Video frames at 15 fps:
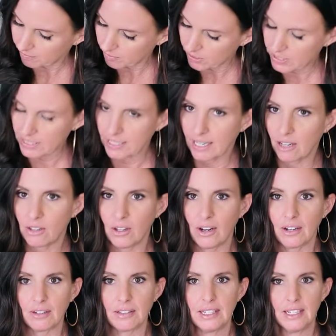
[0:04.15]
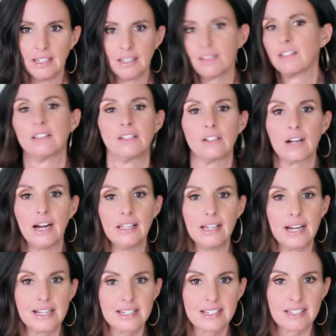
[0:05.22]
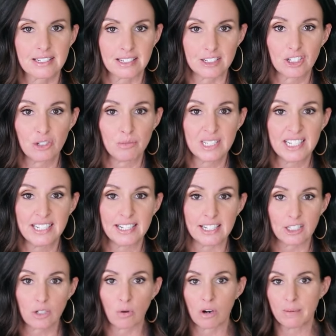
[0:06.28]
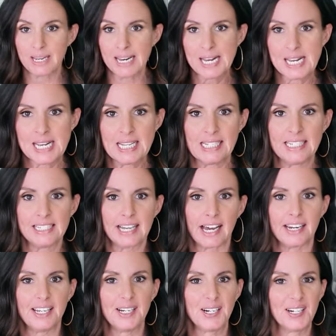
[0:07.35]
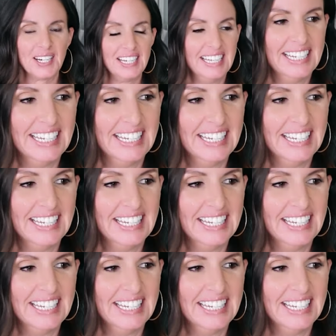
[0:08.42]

We'll see how long the little guy lasts. As soon as he gets squirmy, he's out of here.